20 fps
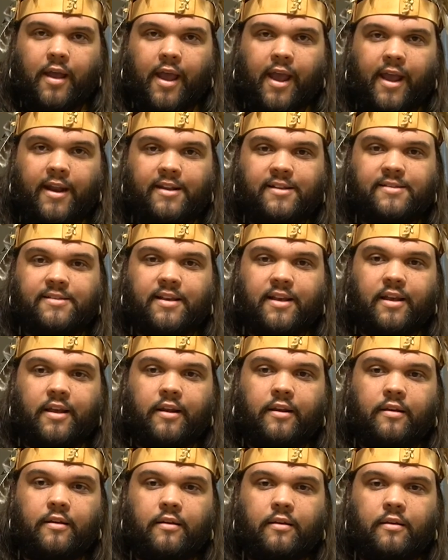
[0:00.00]
and he
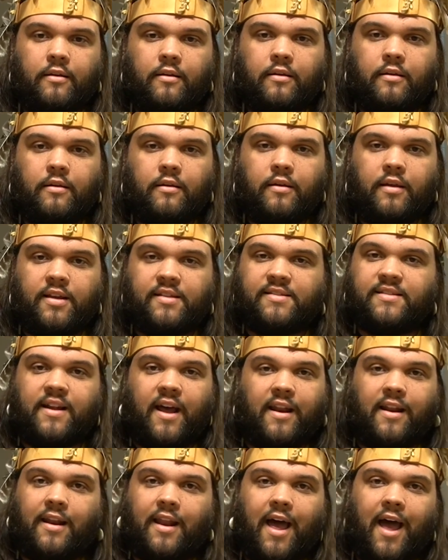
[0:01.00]
said, "It's
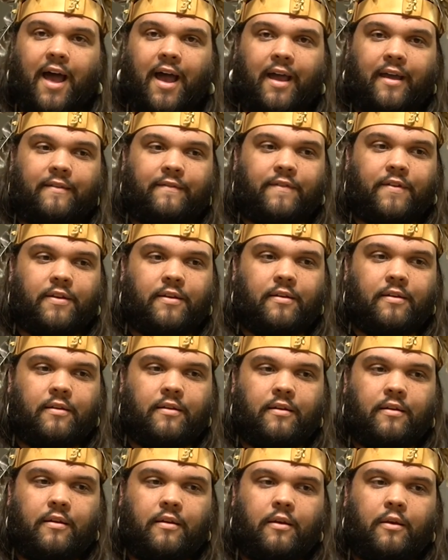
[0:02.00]
not alive."
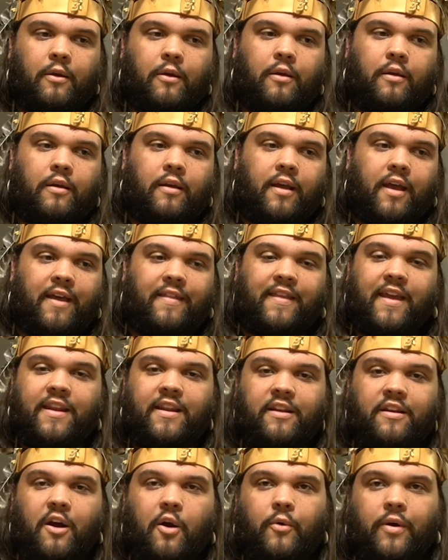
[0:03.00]
And they
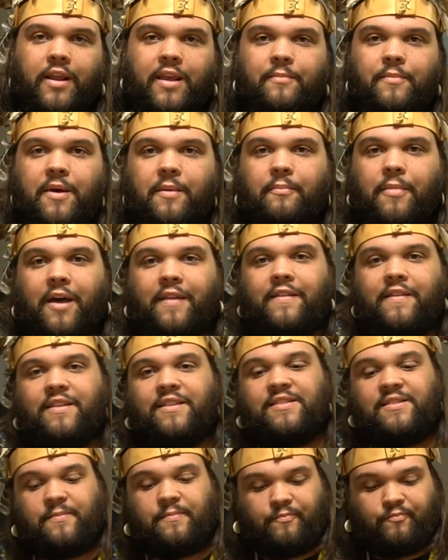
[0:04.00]
didn't know what he meant by
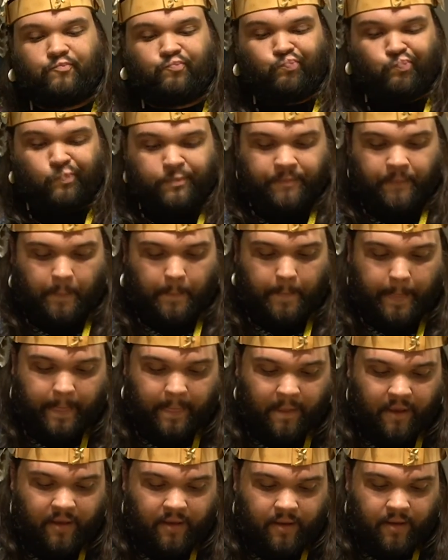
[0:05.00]
this.
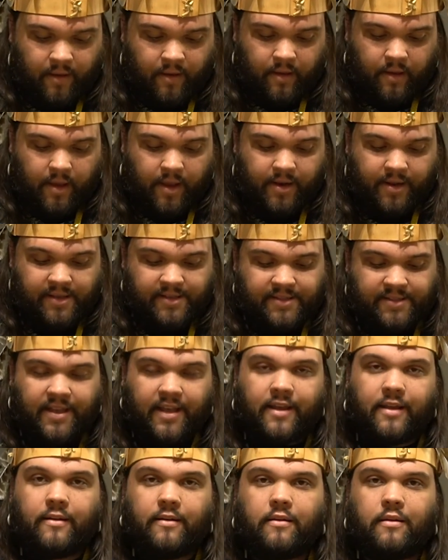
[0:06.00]
And he
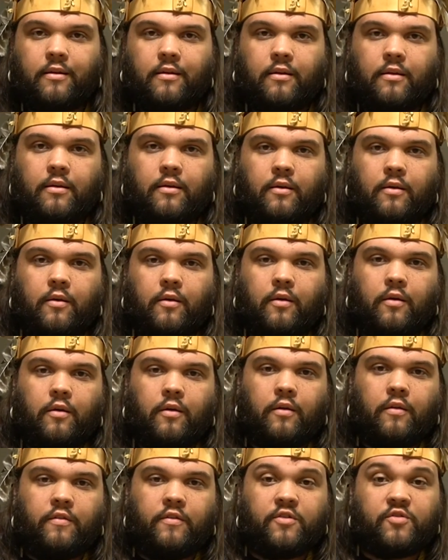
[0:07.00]
said,
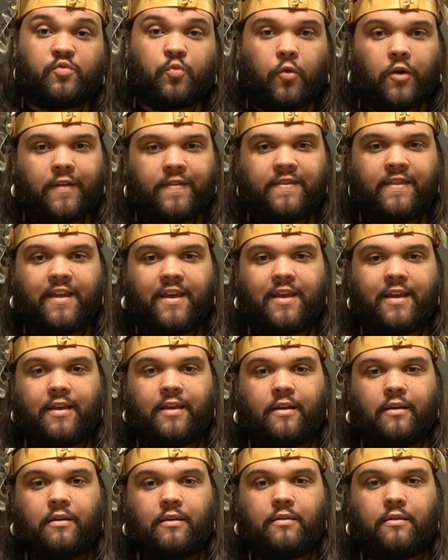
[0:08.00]
"There's one
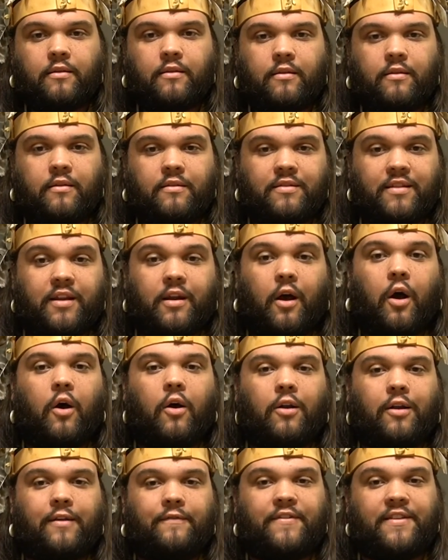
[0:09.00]
thing that
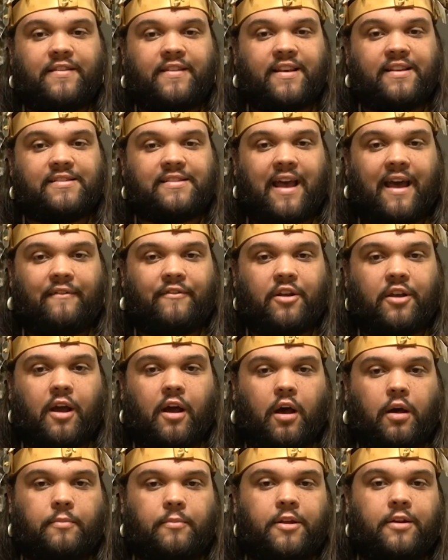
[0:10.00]
all living things have in
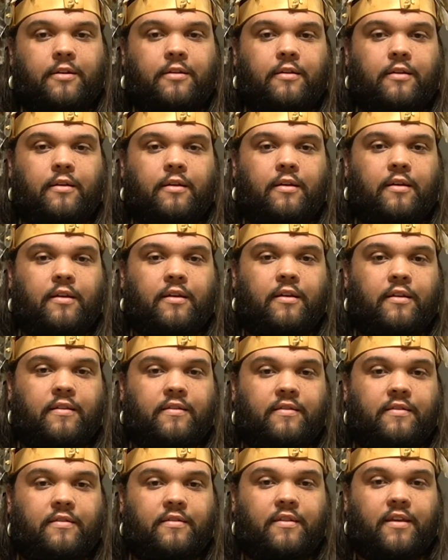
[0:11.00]
common
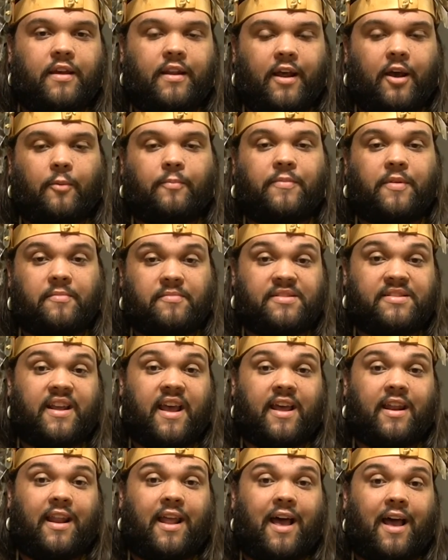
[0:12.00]
that helped them
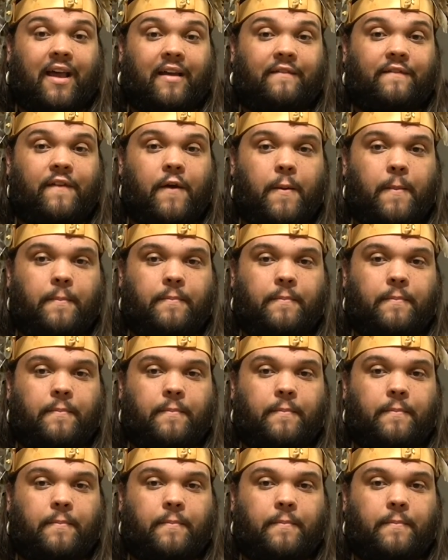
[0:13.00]
stay alive."